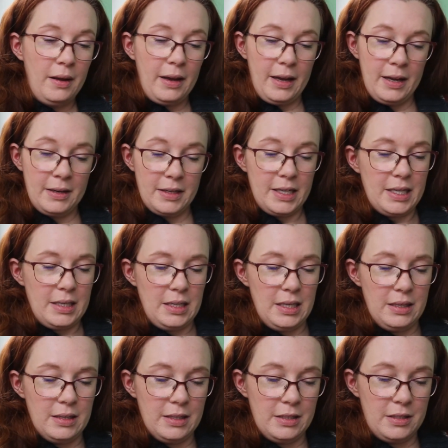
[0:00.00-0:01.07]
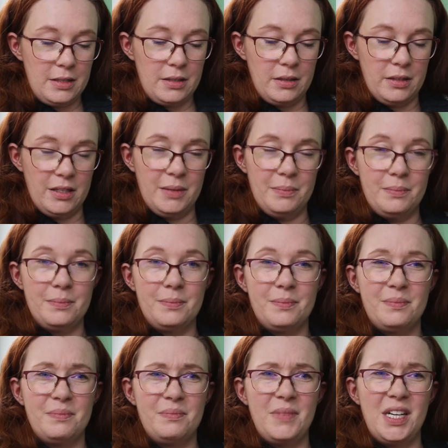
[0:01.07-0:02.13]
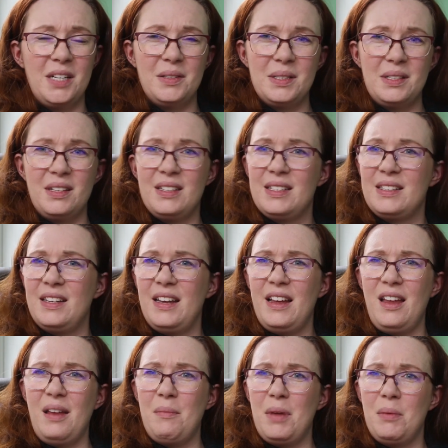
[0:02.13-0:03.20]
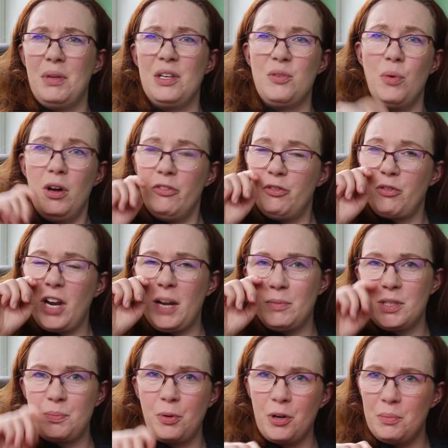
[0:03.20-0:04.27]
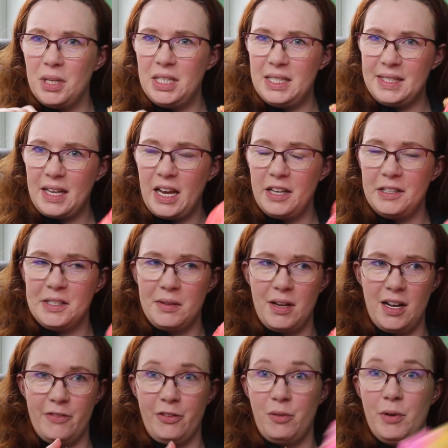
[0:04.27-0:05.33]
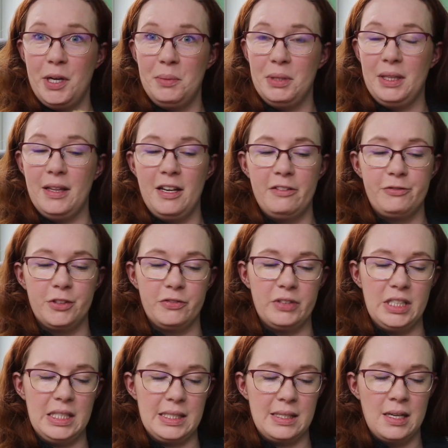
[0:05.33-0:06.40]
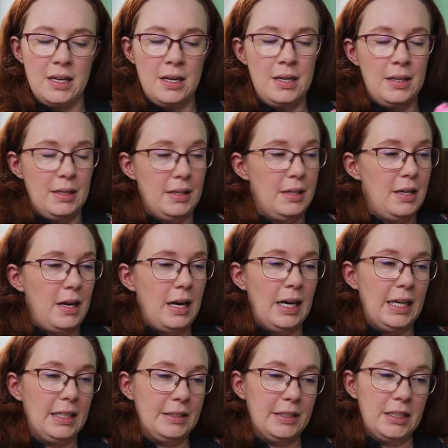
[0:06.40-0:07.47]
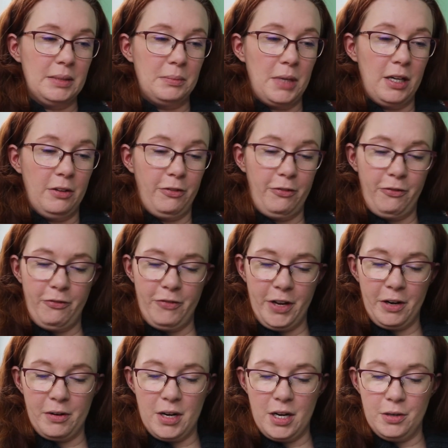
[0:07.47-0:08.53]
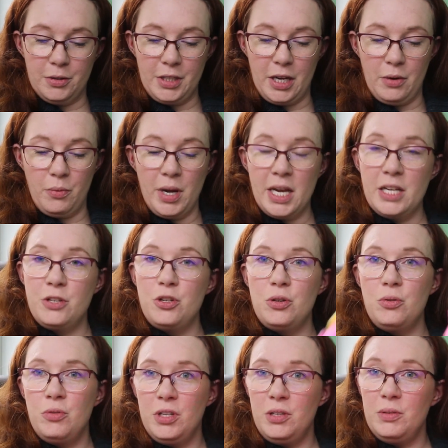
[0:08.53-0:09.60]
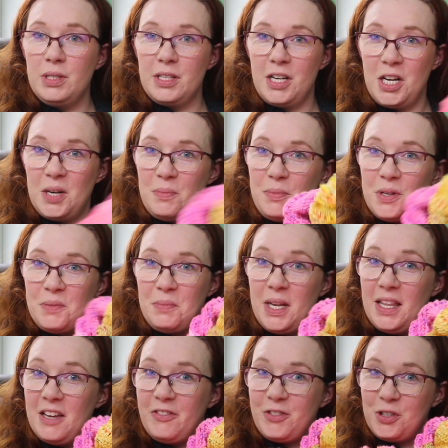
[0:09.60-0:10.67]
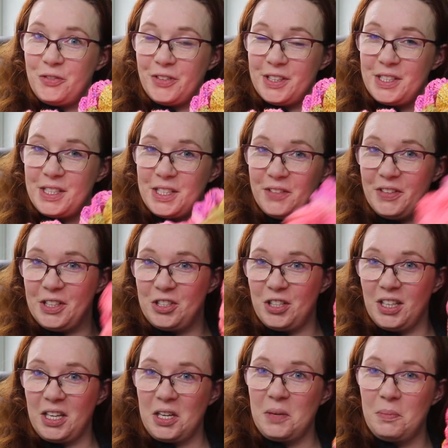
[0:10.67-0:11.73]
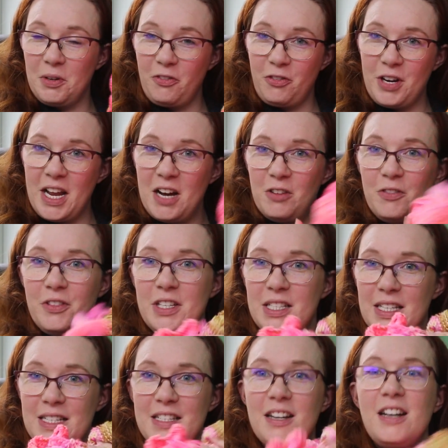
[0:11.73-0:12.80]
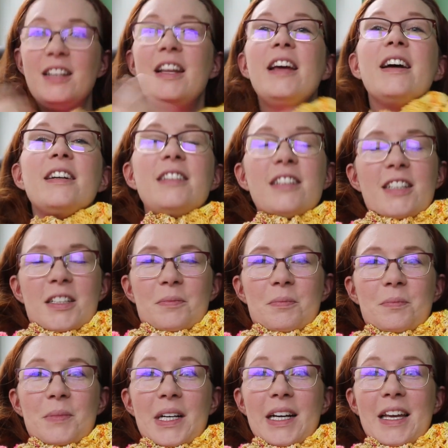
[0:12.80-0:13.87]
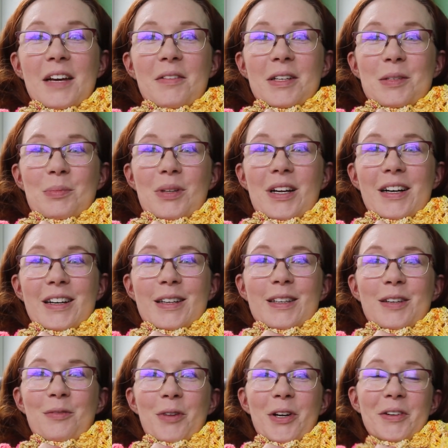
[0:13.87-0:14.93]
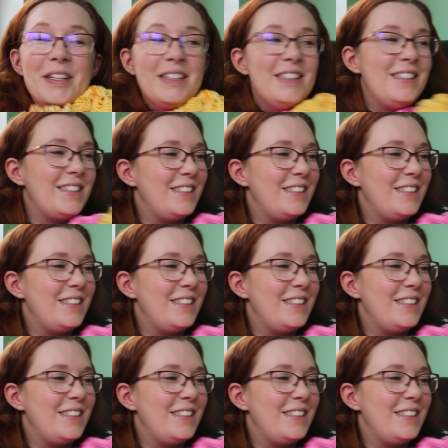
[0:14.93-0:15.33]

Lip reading: and I needed, I was gonna say maybe 12 grams per mini skein, so I have quite a bit left of these, and I'll figure out a way to use up my leftovers eventually. But for now, this is done, and I can't wait to block it and wear it.